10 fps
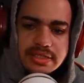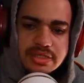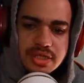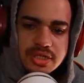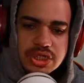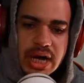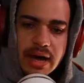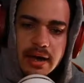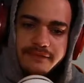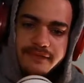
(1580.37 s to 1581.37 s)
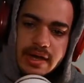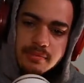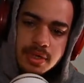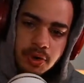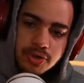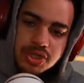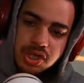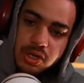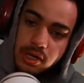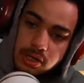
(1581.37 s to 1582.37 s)
Jajon John family going
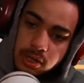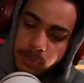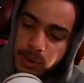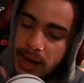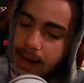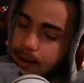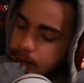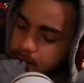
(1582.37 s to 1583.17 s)
to the block.